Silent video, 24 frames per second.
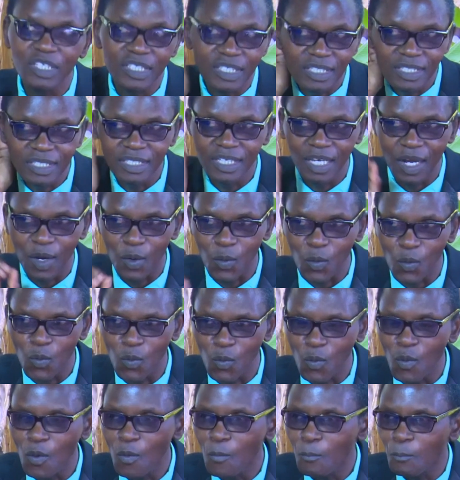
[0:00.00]

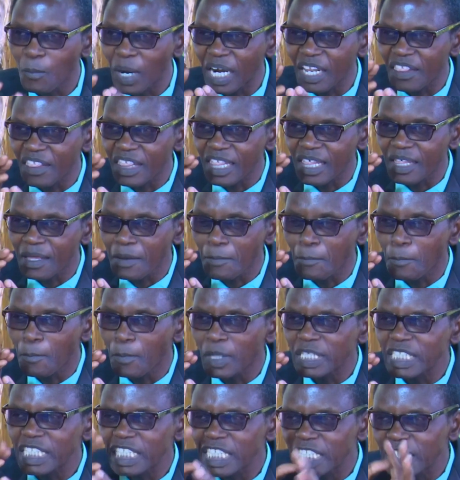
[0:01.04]
talks, because I
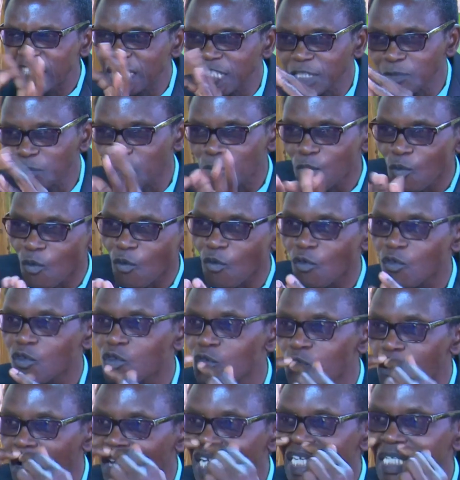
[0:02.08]
cannot hear,
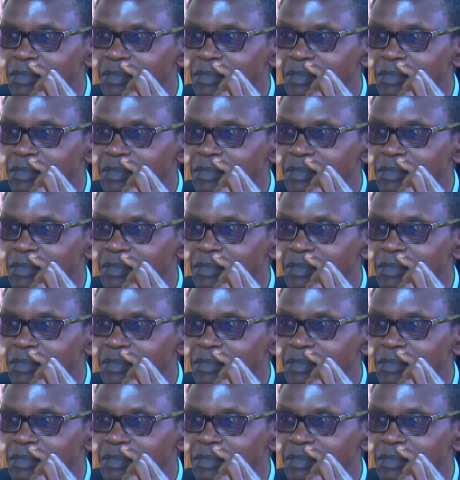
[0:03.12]
I